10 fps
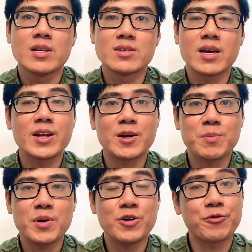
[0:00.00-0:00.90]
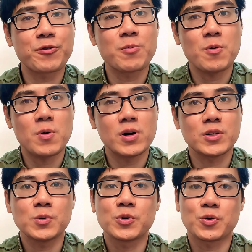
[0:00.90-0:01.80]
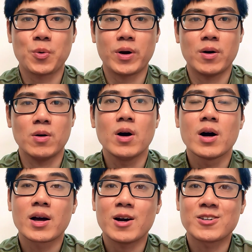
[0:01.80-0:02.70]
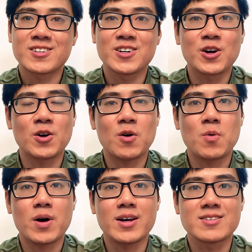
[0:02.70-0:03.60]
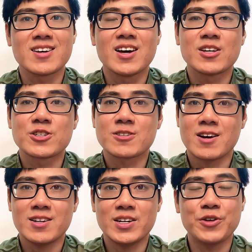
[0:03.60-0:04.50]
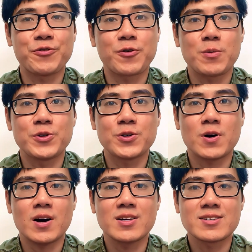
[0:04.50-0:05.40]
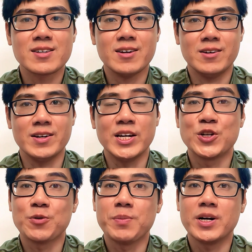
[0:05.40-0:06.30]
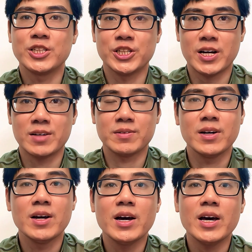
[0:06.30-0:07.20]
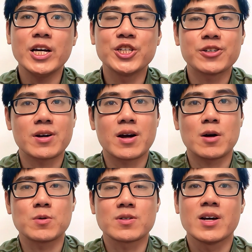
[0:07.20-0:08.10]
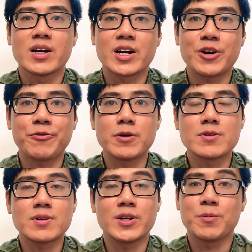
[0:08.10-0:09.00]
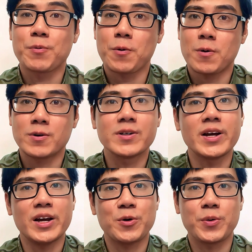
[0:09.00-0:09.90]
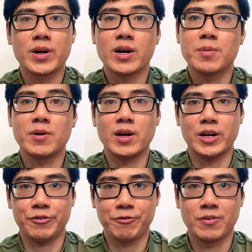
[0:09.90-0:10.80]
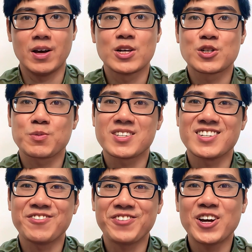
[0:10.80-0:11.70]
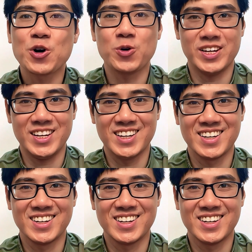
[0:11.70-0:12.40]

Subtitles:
They are numbered from 1 to 12 counterclockwise, starting from your ascendant in your birth chart. Each house governs an important area of life. Specifically,